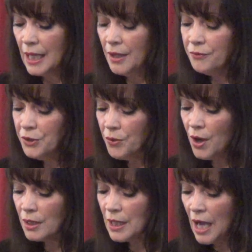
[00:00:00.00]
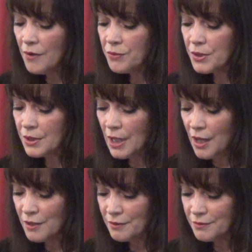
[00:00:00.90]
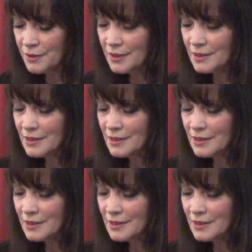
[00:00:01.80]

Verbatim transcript: If you are alive with love,